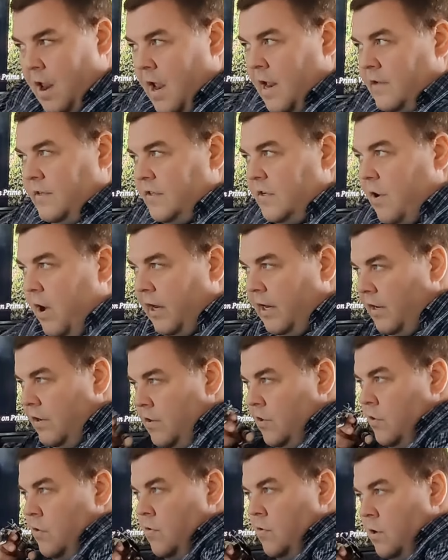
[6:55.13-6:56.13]
And so I
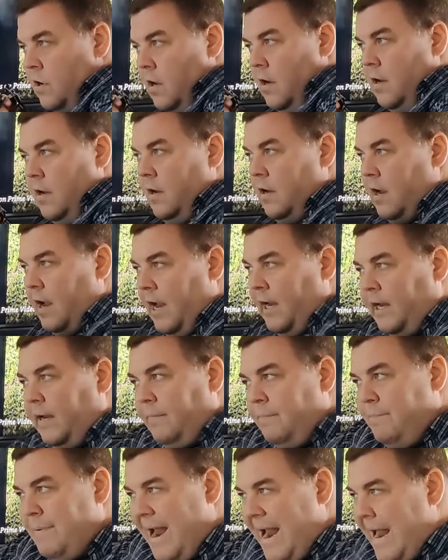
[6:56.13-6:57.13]

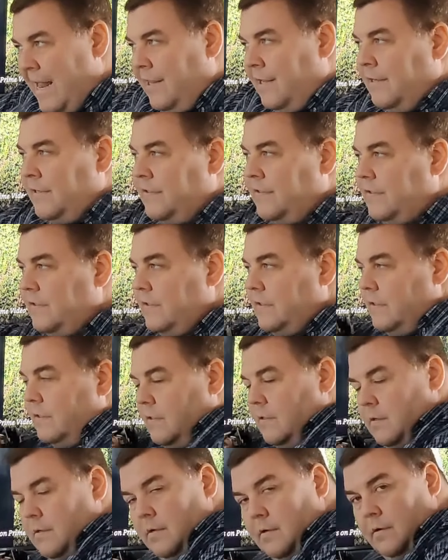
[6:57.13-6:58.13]
can
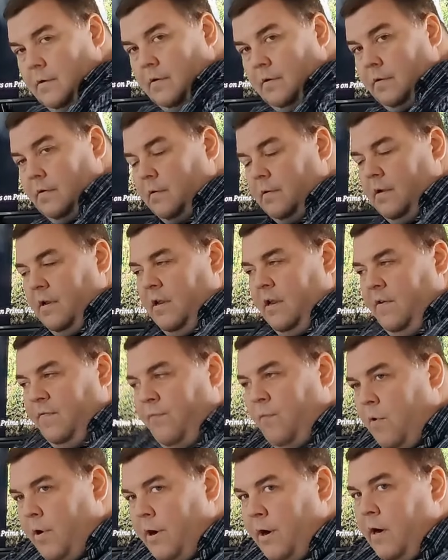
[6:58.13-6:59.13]
balance
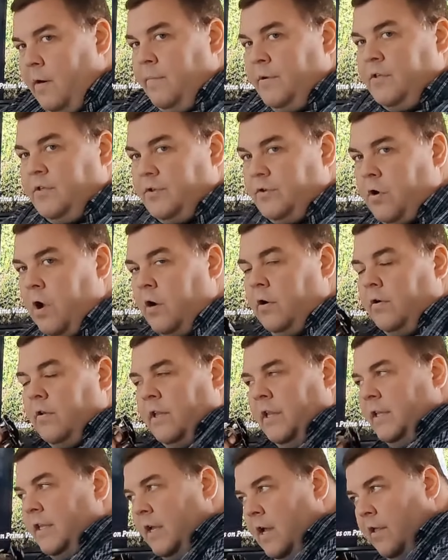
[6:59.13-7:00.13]
if one arm is stronger
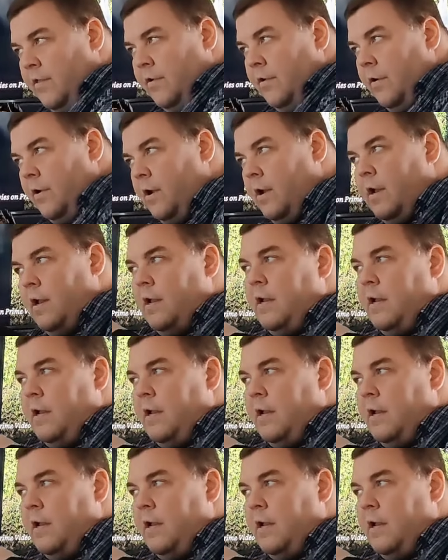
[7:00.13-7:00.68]
than the other